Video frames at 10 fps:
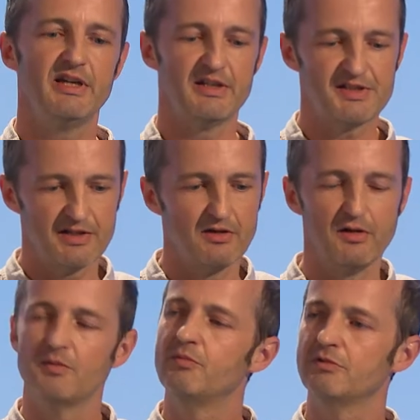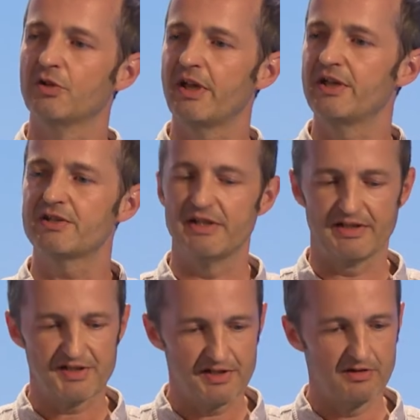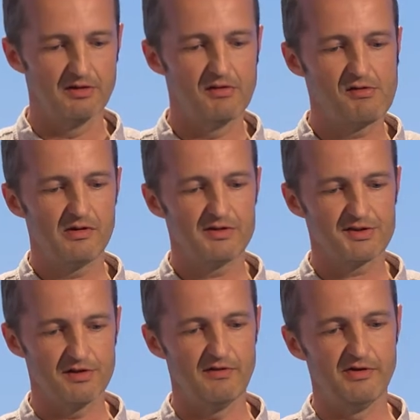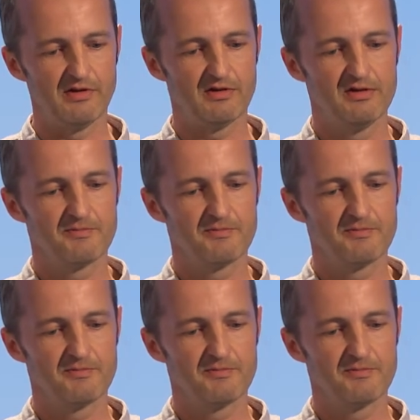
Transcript: in a single location at a single server,